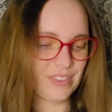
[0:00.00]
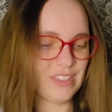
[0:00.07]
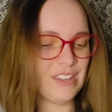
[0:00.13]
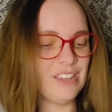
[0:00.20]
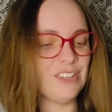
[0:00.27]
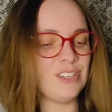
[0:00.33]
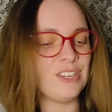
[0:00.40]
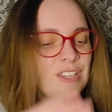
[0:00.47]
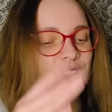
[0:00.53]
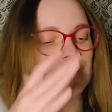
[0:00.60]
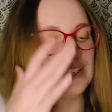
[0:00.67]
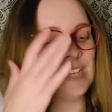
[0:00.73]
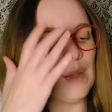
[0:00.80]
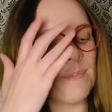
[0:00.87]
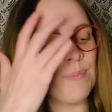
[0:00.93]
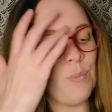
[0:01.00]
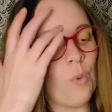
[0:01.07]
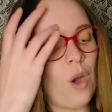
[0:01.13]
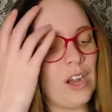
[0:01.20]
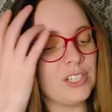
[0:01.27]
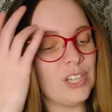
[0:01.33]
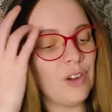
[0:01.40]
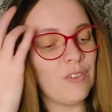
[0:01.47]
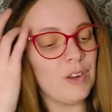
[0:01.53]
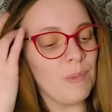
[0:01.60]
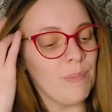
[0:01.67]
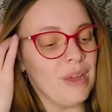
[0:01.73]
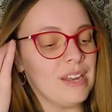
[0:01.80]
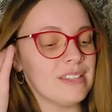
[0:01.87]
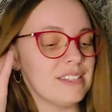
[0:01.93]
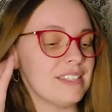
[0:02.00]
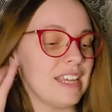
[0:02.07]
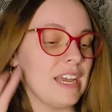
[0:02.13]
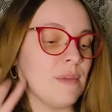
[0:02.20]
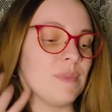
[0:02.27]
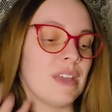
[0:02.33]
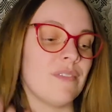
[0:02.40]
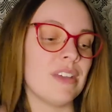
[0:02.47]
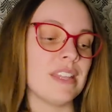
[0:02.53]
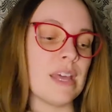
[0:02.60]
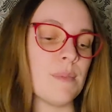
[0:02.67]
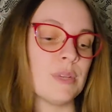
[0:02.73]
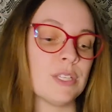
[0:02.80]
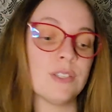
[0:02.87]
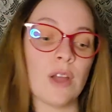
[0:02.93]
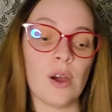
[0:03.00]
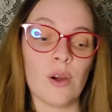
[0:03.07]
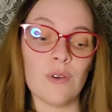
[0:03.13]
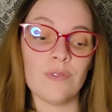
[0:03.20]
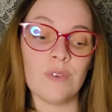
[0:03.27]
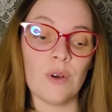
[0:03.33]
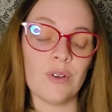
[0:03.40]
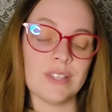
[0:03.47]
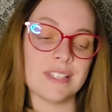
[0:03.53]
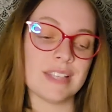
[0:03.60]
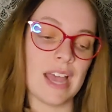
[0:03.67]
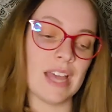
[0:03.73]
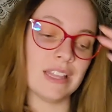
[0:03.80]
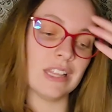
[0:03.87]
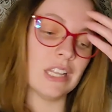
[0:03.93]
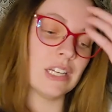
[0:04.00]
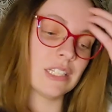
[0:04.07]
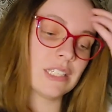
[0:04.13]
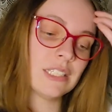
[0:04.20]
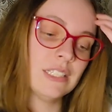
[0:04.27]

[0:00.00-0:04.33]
She looked up and walked over to Ben and Sam, giving them a sorrowful and sad look.